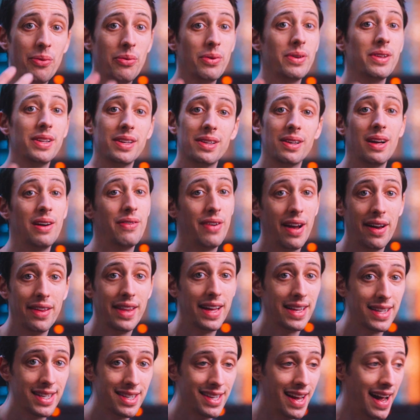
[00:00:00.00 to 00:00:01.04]
really love how
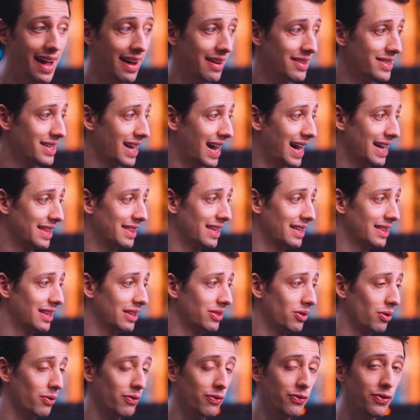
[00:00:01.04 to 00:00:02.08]
that sounds. I think
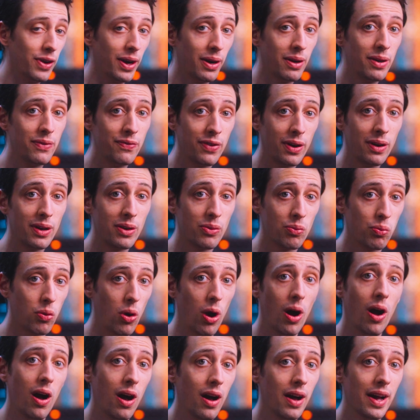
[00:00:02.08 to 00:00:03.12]
that they're very, very
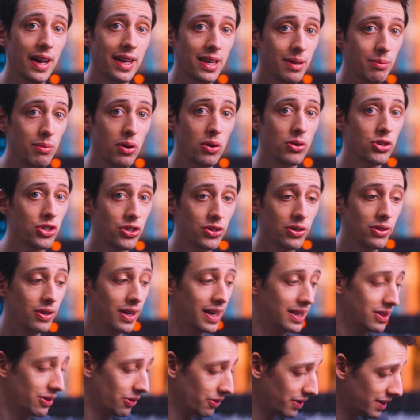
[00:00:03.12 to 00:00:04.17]
raw and emotional,
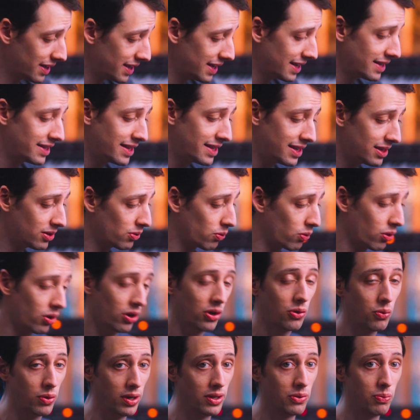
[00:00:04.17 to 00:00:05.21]
and they're easy to
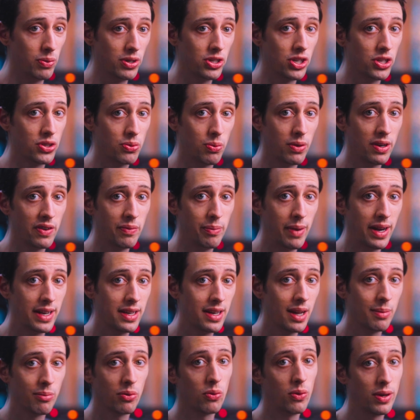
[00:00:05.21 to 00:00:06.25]
work with, which is one of my
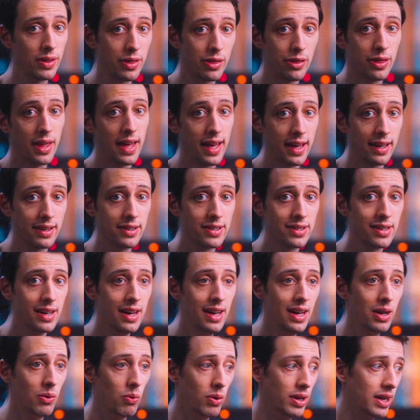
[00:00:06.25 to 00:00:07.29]
number one things
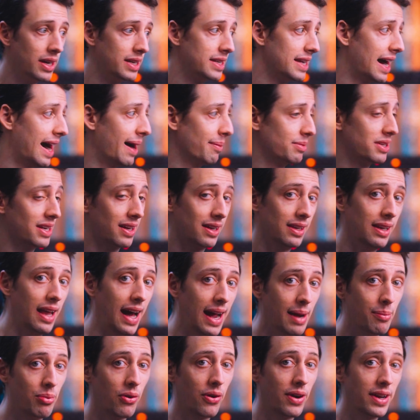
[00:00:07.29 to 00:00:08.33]
when adopting a
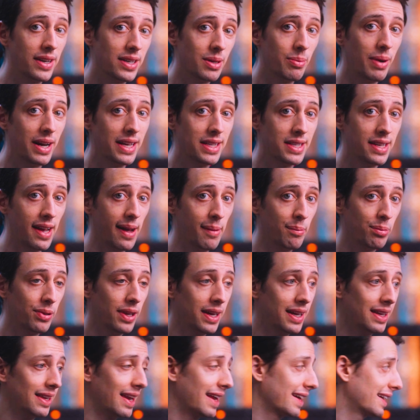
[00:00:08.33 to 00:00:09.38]
library into my
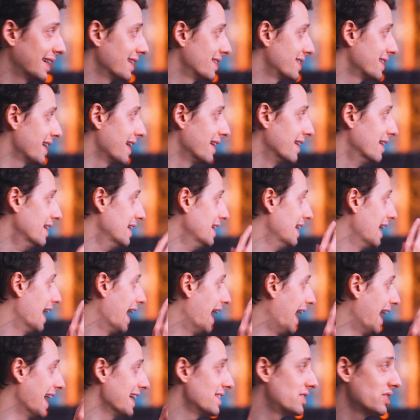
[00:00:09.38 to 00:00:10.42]
template. Like I said,
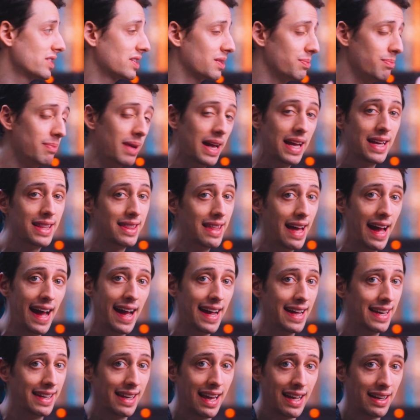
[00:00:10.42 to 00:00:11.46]
I just made
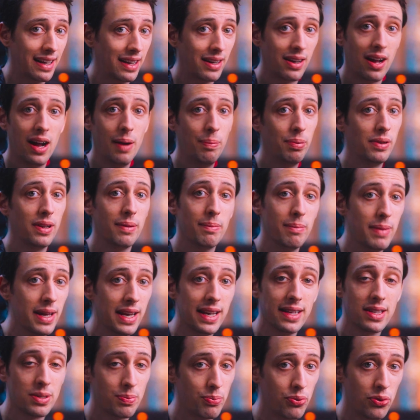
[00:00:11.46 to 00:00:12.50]
that in like a couple of
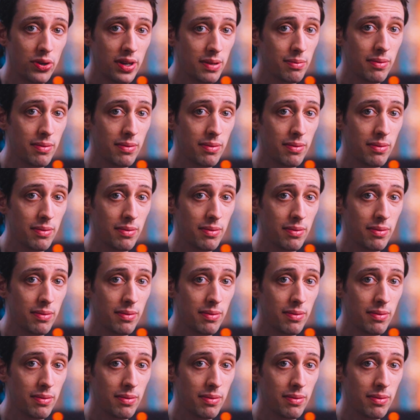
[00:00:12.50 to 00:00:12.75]
minutes pretty